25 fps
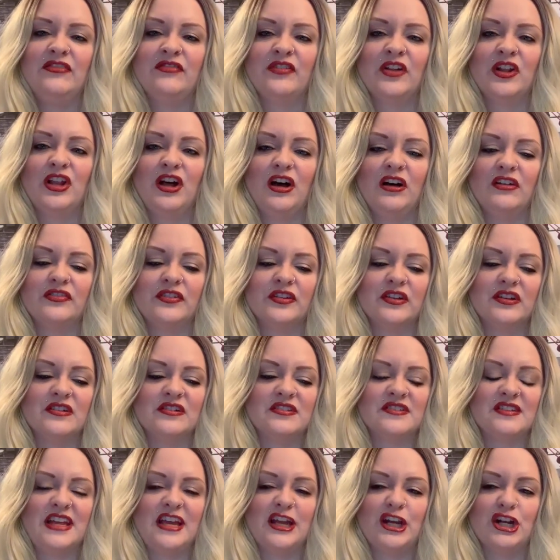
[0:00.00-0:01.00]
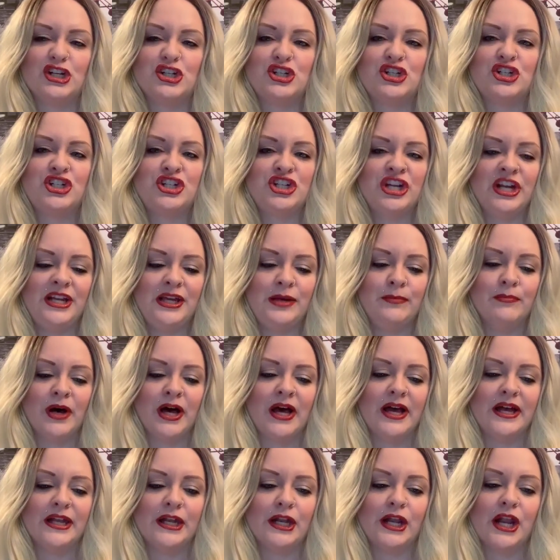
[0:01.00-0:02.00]
falafels in a shitty
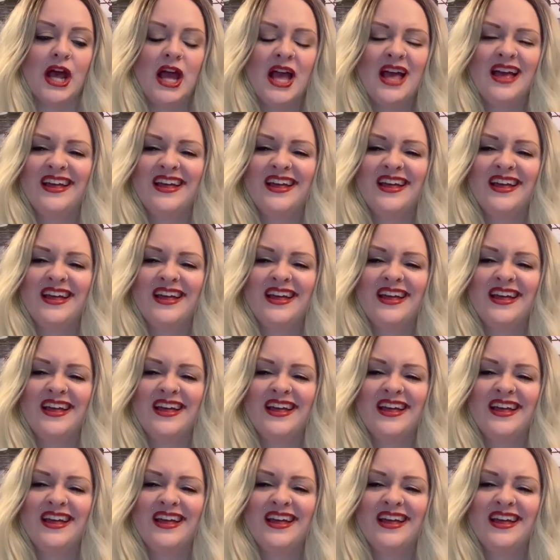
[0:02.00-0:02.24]
bun.